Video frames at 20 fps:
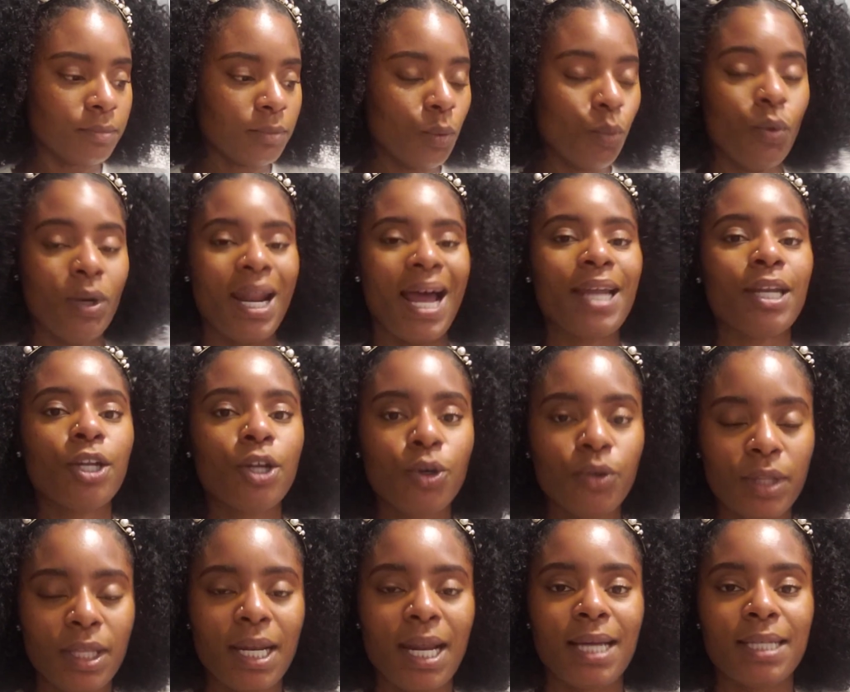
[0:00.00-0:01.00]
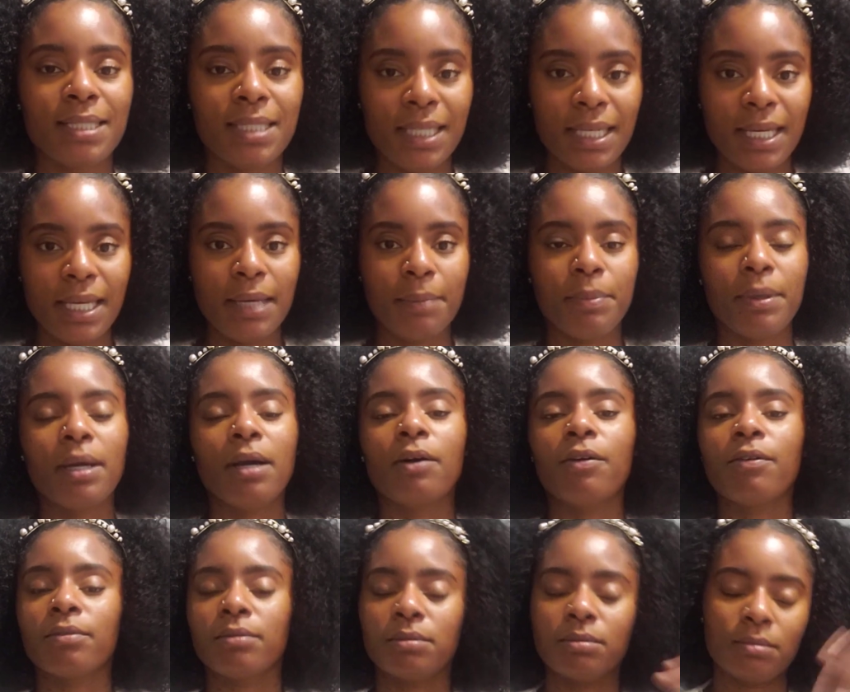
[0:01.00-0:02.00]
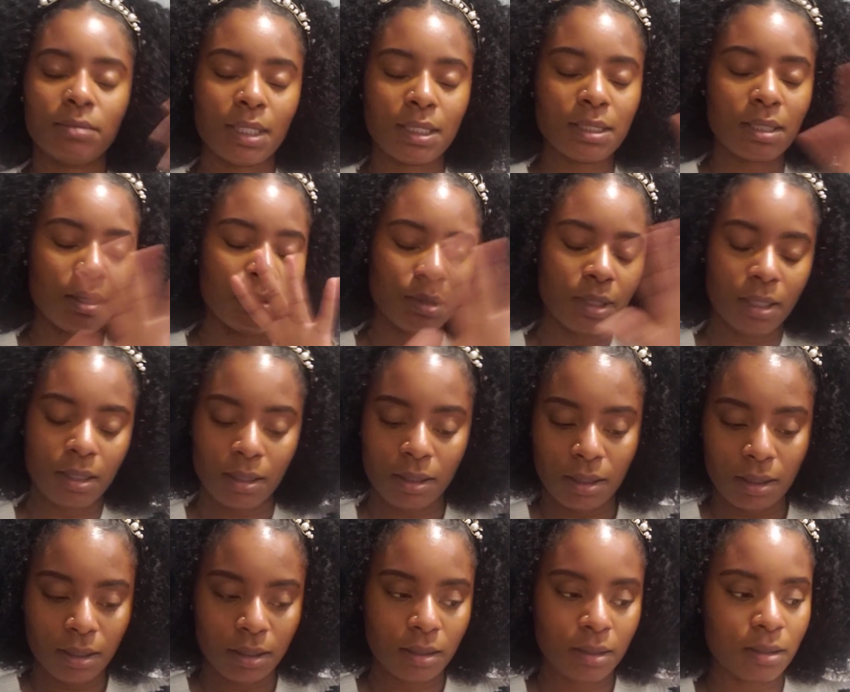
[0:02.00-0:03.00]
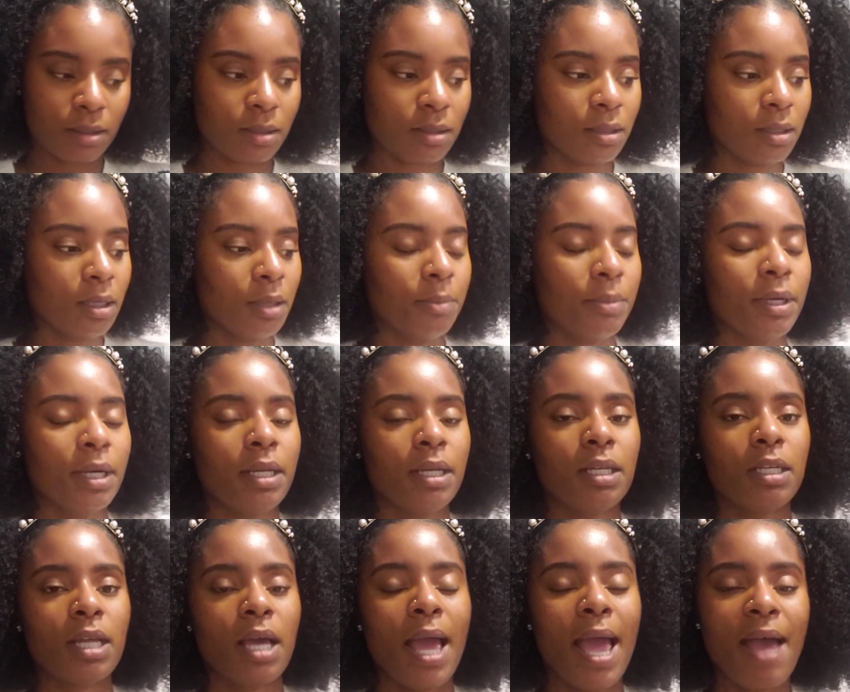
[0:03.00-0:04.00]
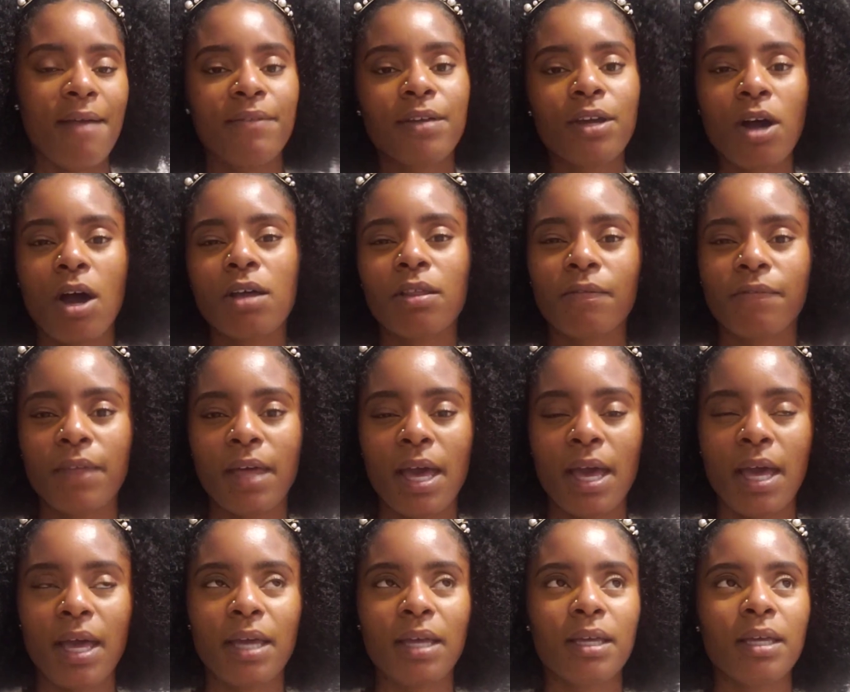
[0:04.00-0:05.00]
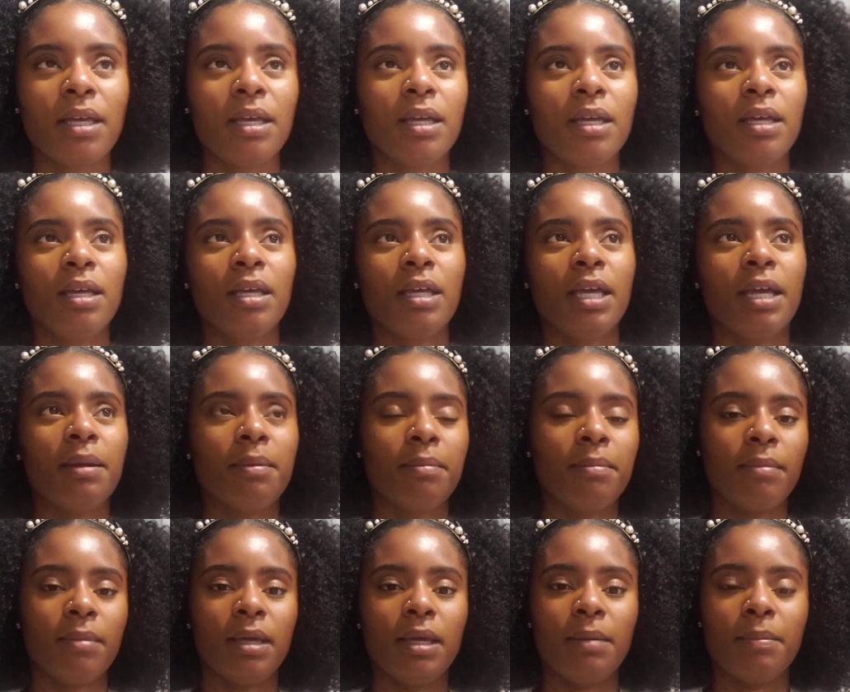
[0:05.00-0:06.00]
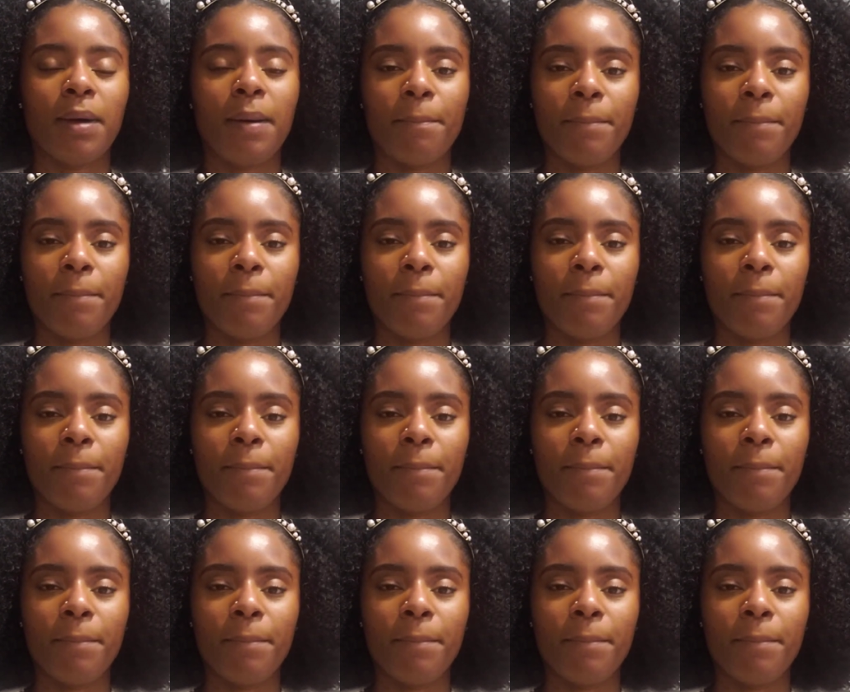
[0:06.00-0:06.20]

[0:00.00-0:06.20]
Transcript: When I know that I did, but that's a whole nother. But having all of that in my